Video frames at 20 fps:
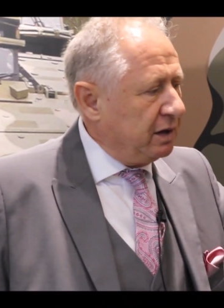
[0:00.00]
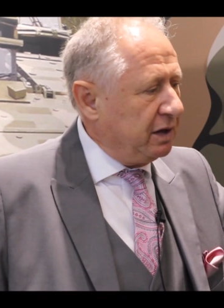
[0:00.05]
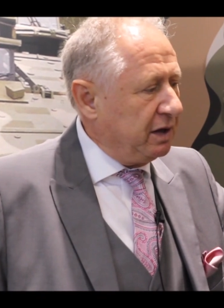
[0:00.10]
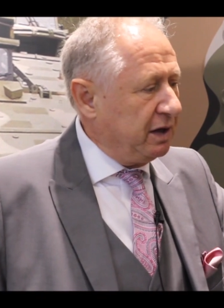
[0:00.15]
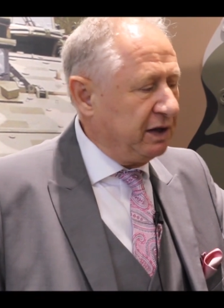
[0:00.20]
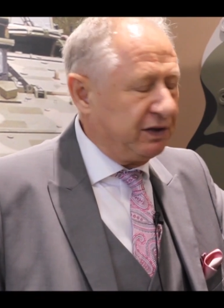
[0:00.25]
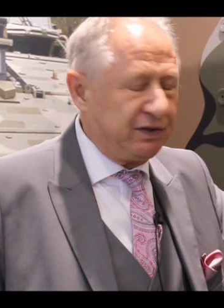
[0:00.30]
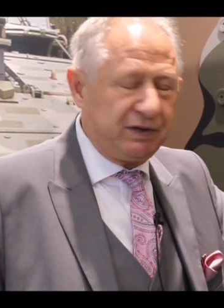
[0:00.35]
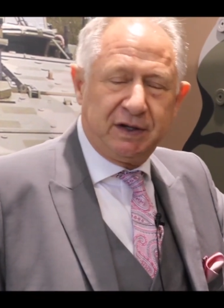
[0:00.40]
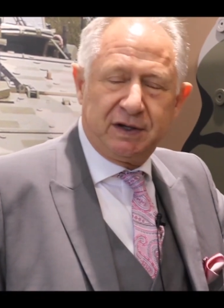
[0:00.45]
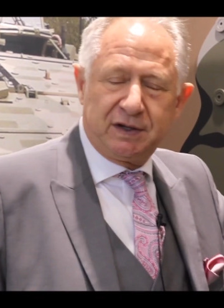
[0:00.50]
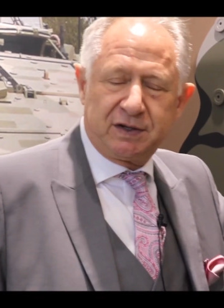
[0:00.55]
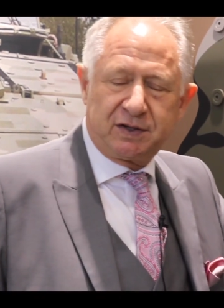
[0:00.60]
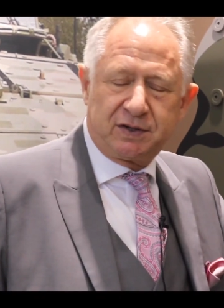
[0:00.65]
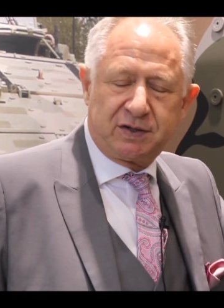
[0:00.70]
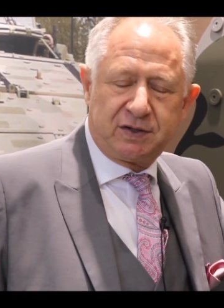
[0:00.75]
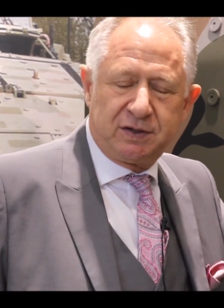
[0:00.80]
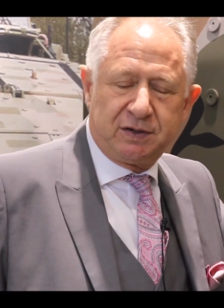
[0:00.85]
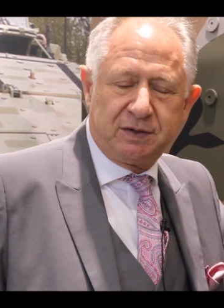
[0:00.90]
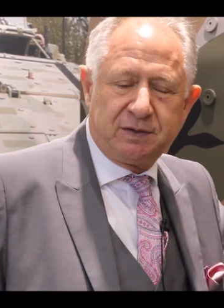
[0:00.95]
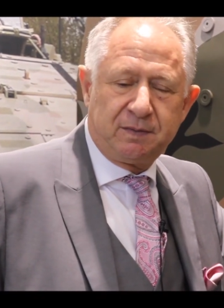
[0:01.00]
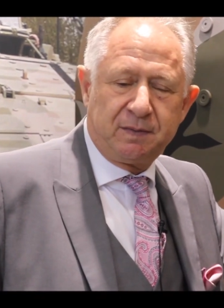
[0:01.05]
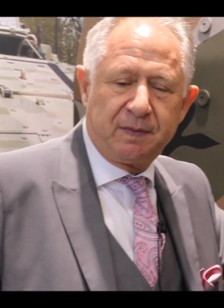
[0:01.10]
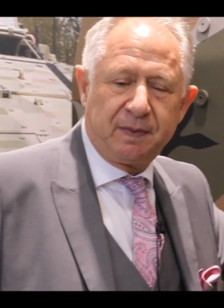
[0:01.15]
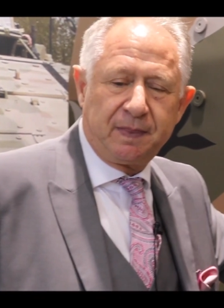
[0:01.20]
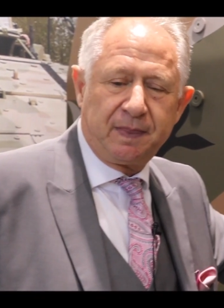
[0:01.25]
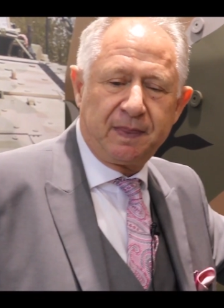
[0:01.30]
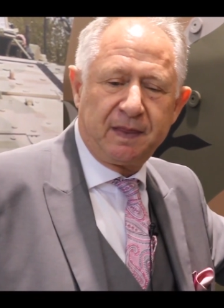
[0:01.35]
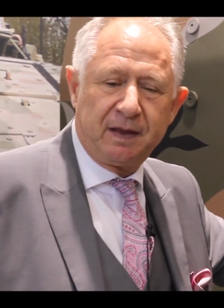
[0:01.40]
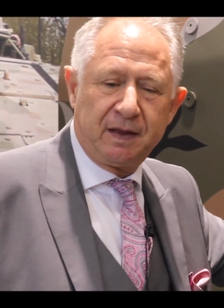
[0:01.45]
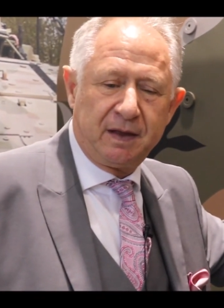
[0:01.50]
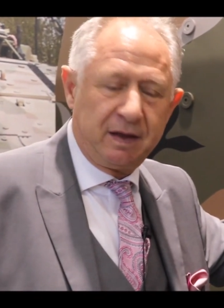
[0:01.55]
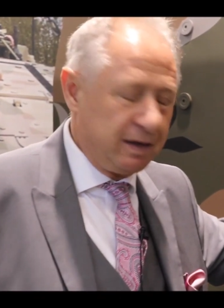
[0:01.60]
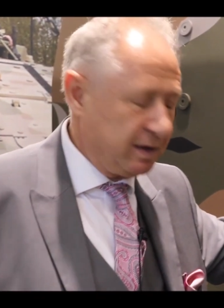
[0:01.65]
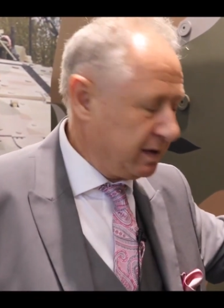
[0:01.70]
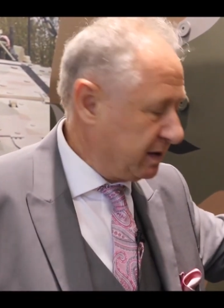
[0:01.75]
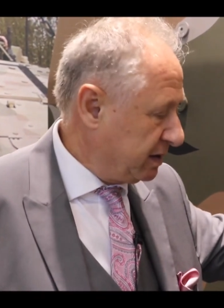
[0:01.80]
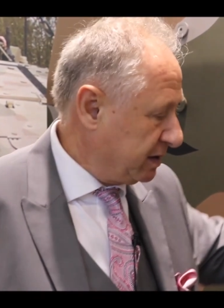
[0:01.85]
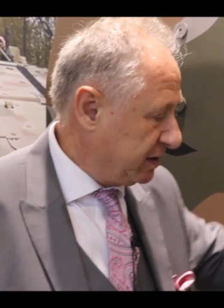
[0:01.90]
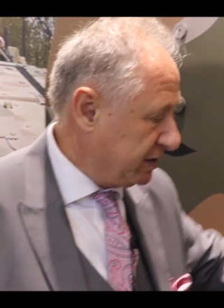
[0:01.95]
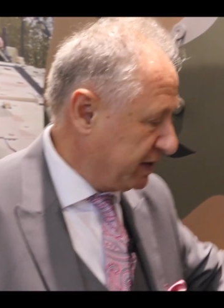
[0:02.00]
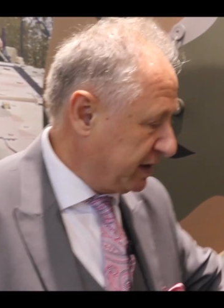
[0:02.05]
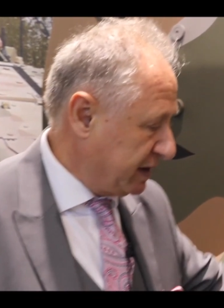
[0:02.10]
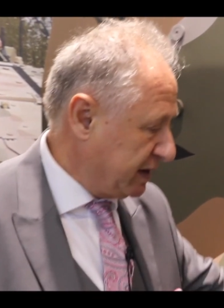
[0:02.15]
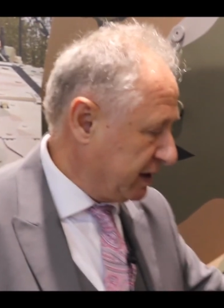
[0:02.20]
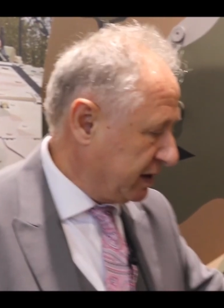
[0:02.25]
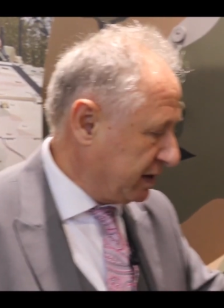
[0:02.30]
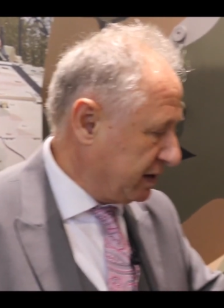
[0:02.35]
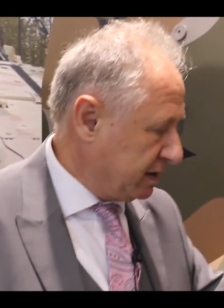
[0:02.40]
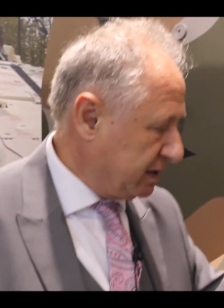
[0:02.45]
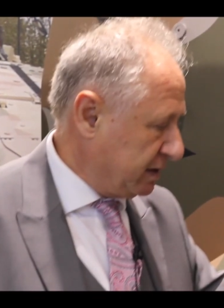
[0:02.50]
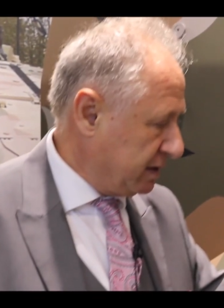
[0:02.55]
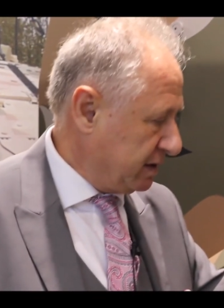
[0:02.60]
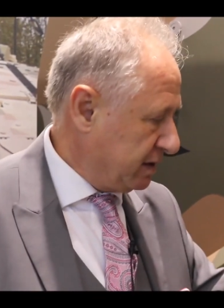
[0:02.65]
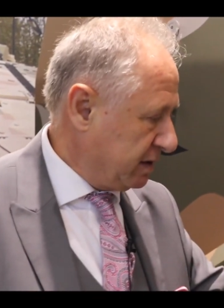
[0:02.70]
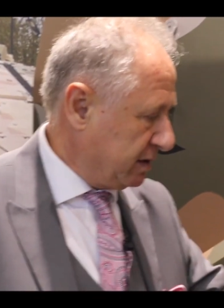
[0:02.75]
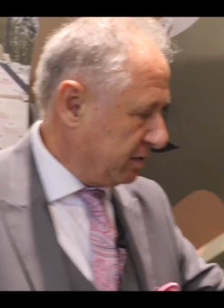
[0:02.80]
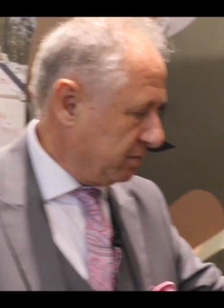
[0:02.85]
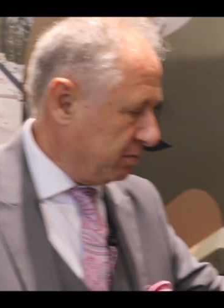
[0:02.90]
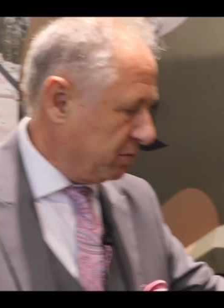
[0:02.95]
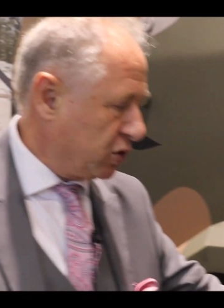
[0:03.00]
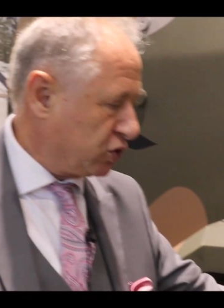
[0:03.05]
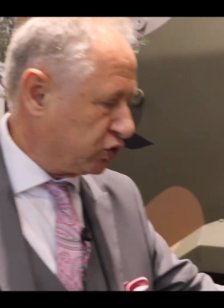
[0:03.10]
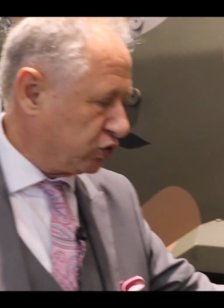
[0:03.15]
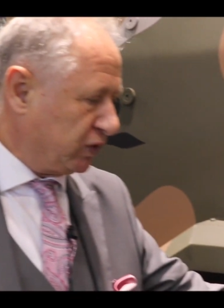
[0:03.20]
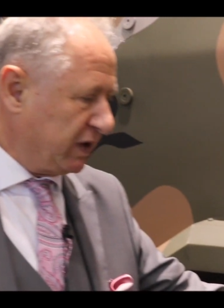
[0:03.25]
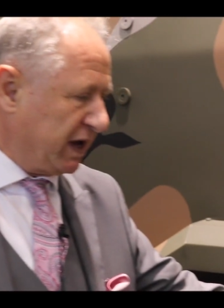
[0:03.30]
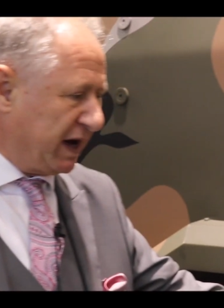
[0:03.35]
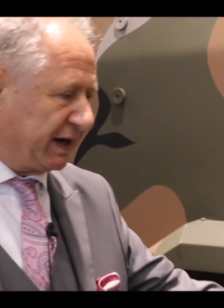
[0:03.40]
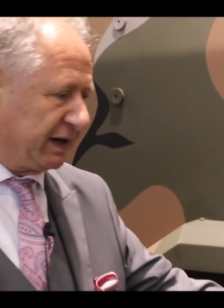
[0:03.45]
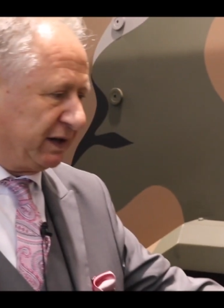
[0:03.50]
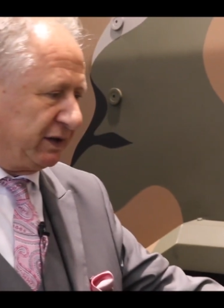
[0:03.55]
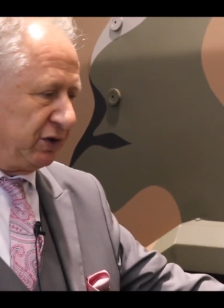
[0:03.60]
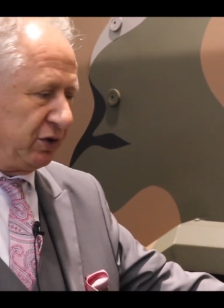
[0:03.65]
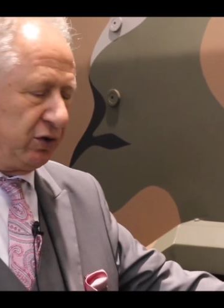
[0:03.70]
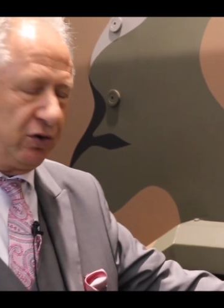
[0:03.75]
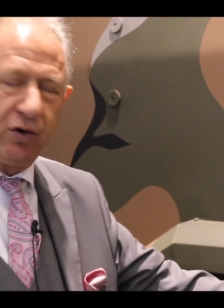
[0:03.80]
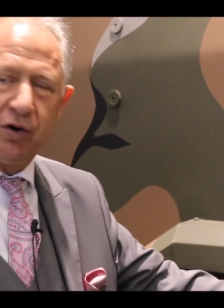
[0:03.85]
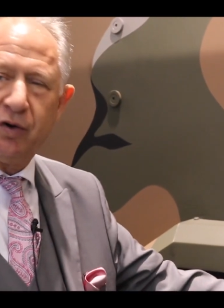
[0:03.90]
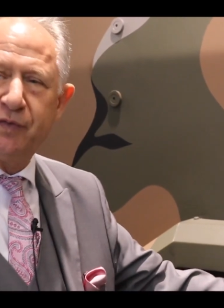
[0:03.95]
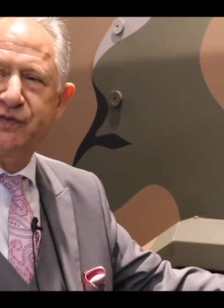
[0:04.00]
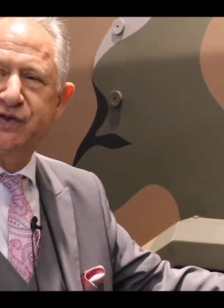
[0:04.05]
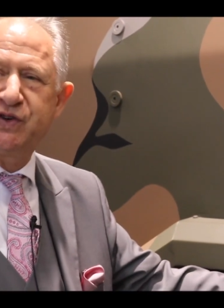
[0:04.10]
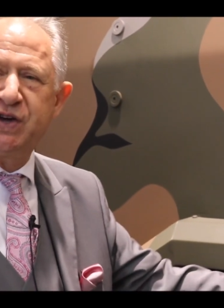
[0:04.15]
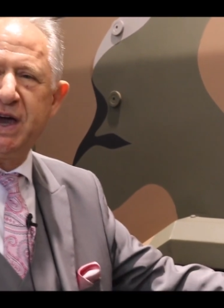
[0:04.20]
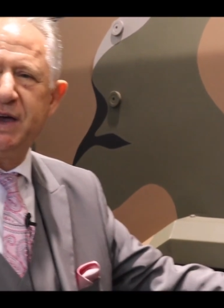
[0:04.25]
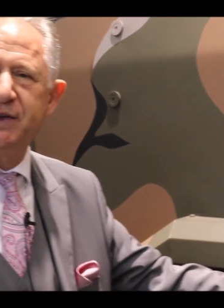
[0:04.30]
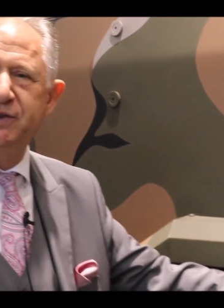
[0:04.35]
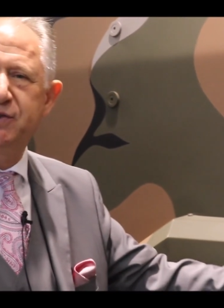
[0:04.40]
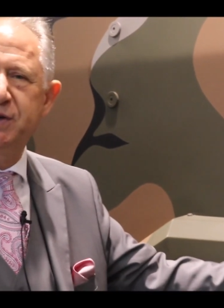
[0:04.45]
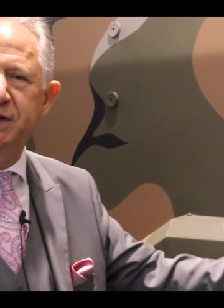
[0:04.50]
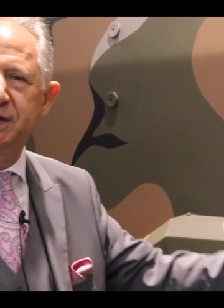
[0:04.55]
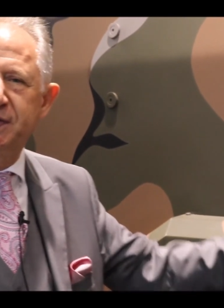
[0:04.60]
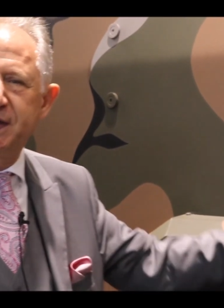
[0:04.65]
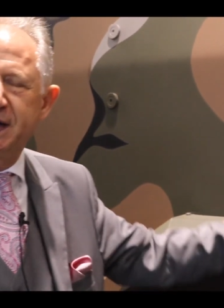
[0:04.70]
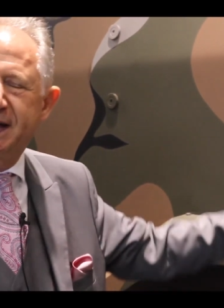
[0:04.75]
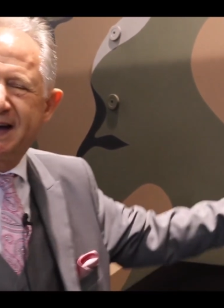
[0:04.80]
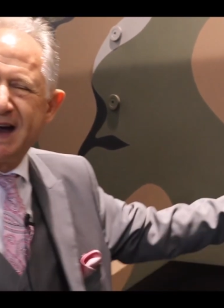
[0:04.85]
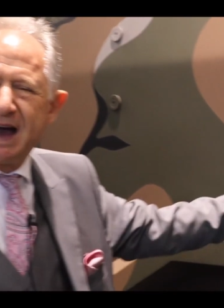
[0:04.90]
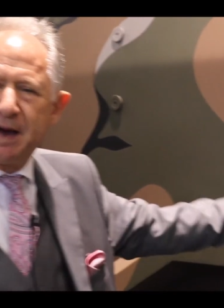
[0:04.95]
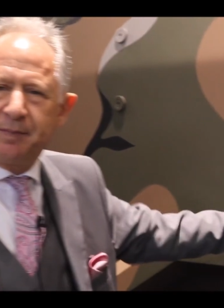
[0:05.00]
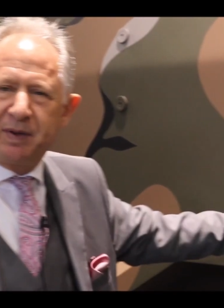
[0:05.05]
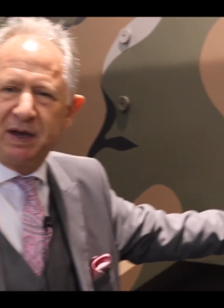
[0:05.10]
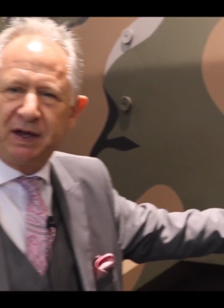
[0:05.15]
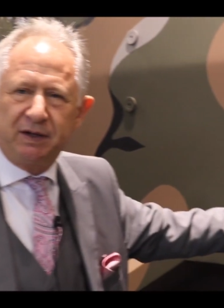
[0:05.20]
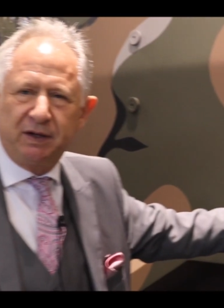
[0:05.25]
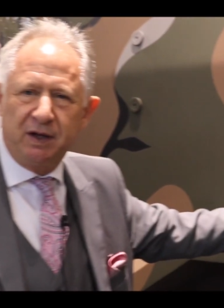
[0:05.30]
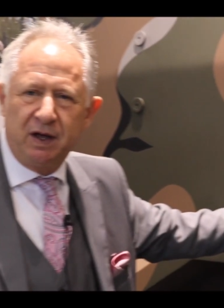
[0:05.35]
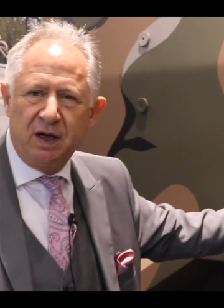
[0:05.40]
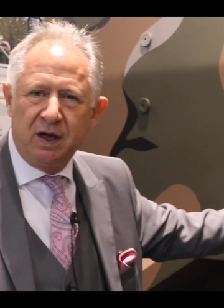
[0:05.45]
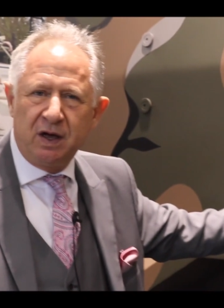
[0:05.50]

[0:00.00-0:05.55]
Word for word: it is the modularity of changing the cabin